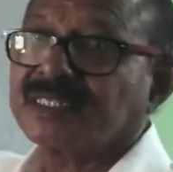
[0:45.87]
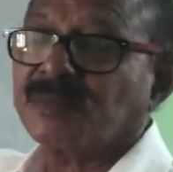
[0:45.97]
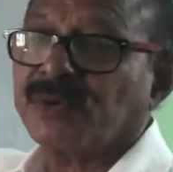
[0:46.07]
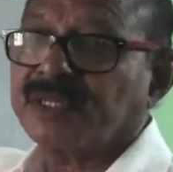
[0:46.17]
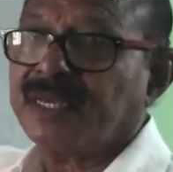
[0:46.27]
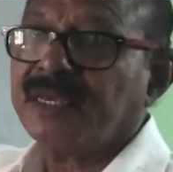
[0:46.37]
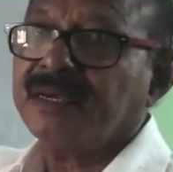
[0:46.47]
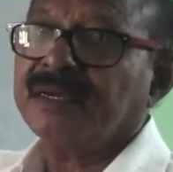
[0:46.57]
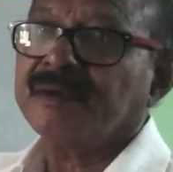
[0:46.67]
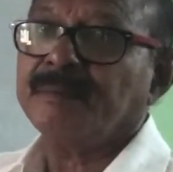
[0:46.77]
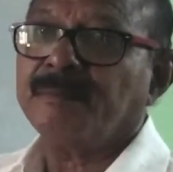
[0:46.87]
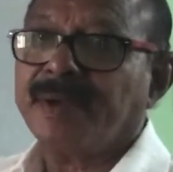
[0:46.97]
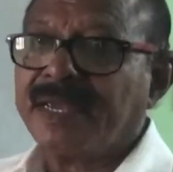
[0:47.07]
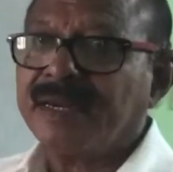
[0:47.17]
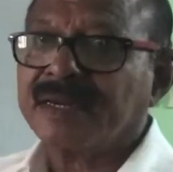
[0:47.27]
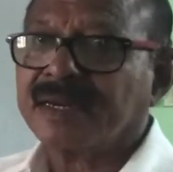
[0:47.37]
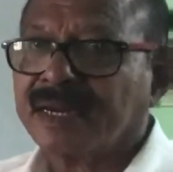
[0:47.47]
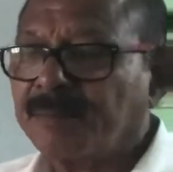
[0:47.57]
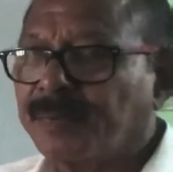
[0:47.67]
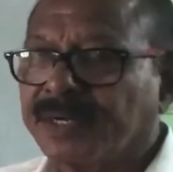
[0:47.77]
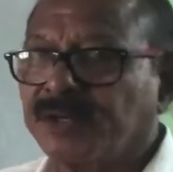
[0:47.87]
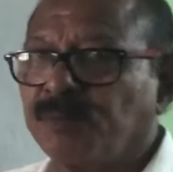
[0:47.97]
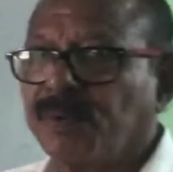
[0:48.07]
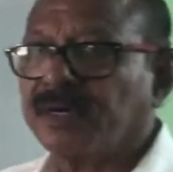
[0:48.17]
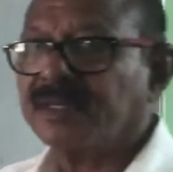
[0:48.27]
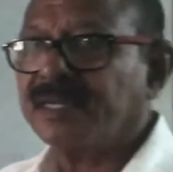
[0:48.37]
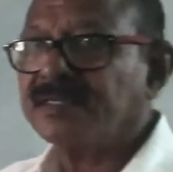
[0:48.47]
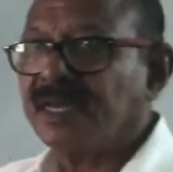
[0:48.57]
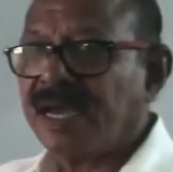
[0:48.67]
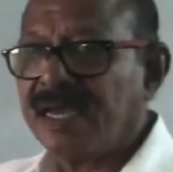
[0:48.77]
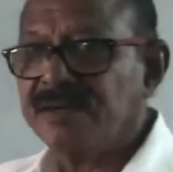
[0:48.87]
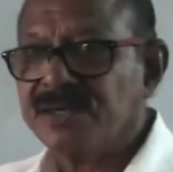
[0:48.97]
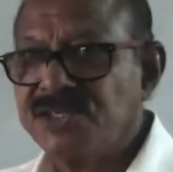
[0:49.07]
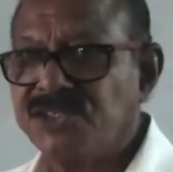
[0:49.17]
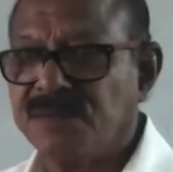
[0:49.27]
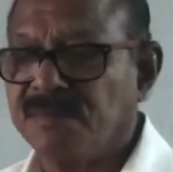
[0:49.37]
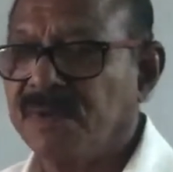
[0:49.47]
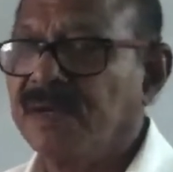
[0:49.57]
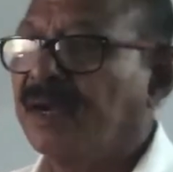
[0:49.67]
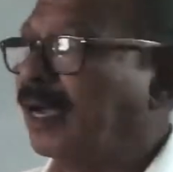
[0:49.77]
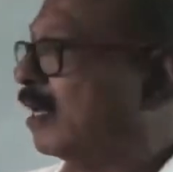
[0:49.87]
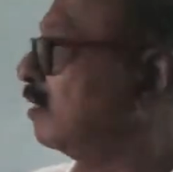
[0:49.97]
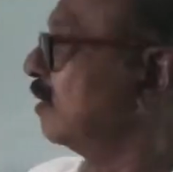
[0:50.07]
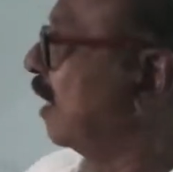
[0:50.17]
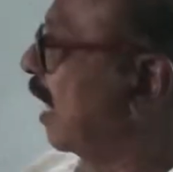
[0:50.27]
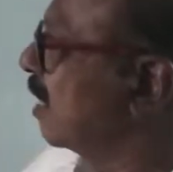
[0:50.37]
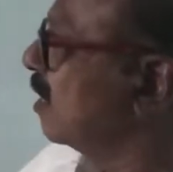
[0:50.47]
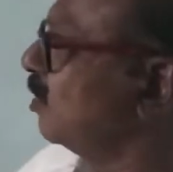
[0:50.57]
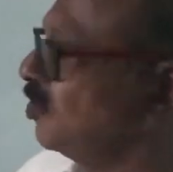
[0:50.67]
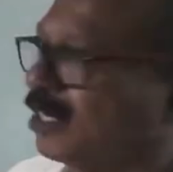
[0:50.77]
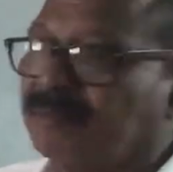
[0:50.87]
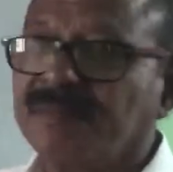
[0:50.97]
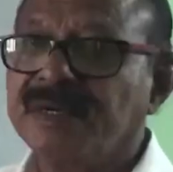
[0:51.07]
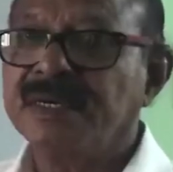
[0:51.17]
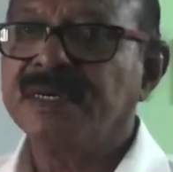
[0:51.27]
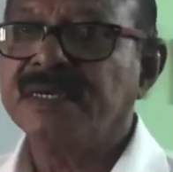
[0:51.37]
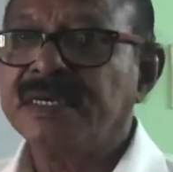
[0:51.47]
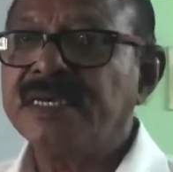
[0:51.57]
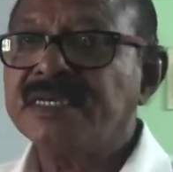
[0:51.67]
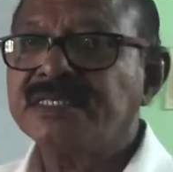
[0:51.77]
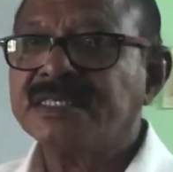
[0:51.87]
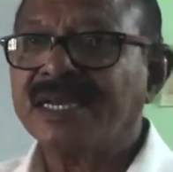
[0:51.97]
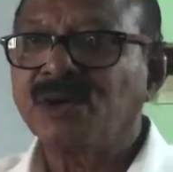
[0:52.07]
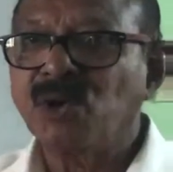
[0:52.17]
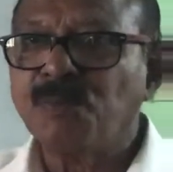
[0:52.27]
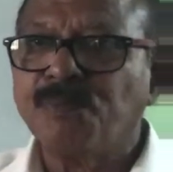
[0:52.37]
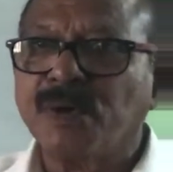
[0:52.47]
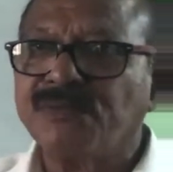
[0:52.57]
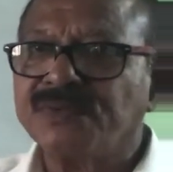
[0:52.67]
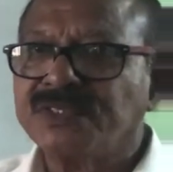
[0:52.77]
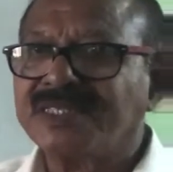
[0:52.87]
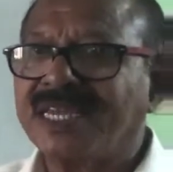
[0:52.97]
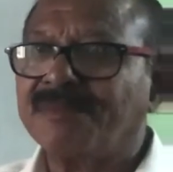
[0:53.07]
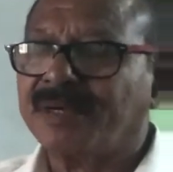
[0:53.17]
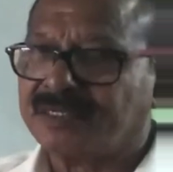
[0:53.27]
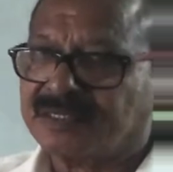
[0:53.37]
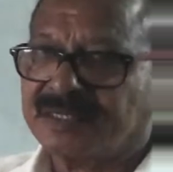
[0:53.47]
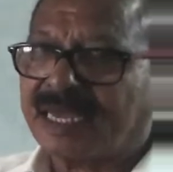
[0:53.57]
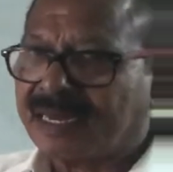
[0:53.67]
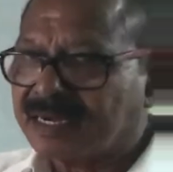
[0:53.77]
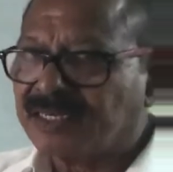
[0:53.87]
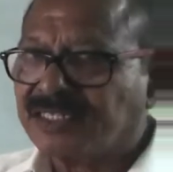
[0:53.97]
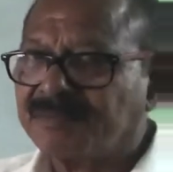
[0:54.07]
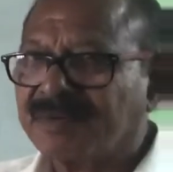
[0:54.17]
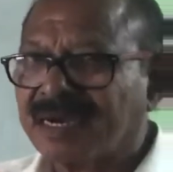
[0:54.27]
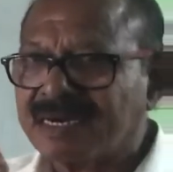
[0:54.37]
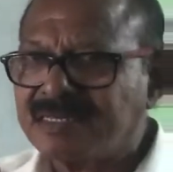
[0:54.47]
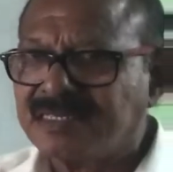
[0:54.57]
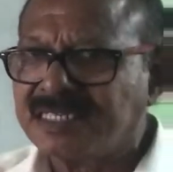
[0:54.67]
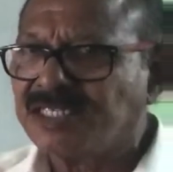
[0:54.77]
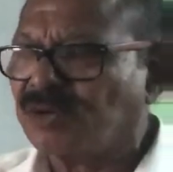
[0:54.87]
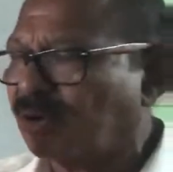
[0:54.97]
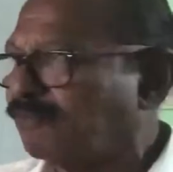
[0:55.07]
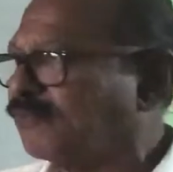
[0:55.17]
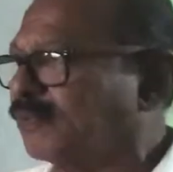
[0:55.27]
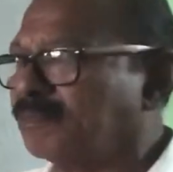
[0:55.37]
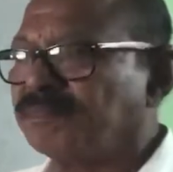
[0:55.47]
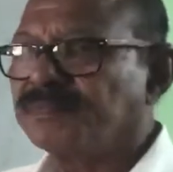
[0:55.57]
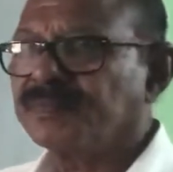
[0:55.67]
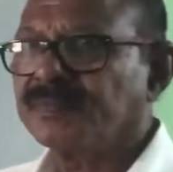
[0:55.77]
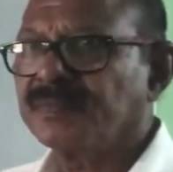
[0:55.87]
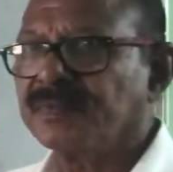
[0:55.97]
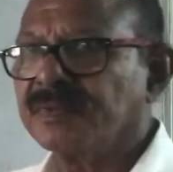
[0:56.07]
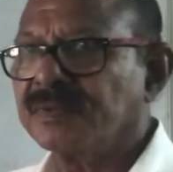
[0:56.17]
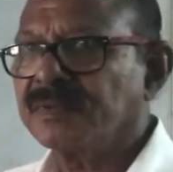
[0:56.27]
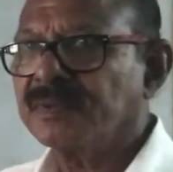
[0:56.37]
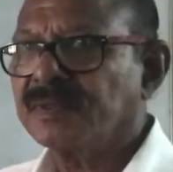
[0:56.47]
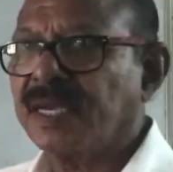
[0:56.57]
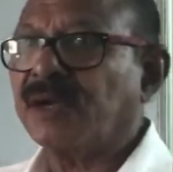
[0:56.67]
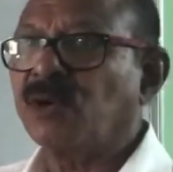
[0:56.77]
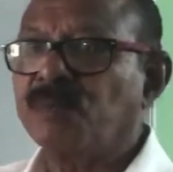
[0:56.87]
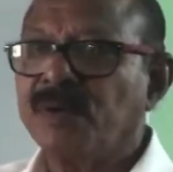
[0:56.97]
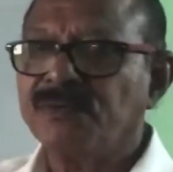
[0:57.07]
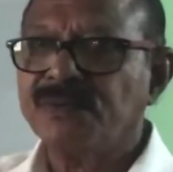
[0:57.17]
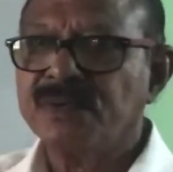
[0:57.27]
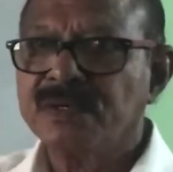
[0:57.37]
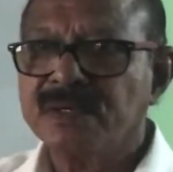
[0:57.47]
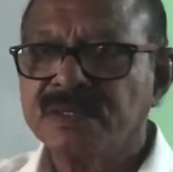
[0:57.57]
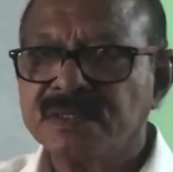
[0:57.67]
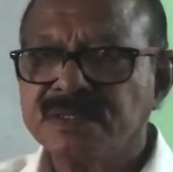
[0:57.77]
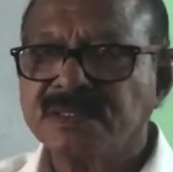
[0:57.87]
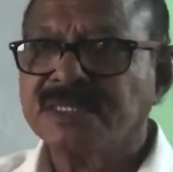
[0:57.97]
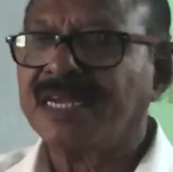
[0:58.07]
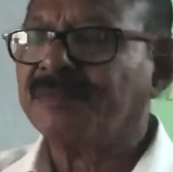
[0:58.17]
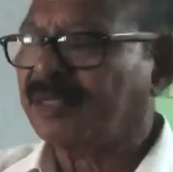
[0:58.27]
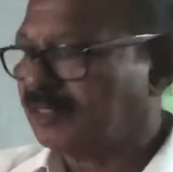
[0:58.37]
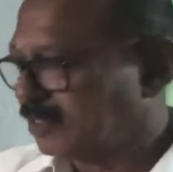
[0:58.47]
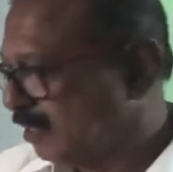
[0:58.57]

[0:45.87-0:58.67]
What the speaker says: about the male reproductive part, that is the androecium. And the androecium is a group of stamens. The androecium consists of a group of stamens.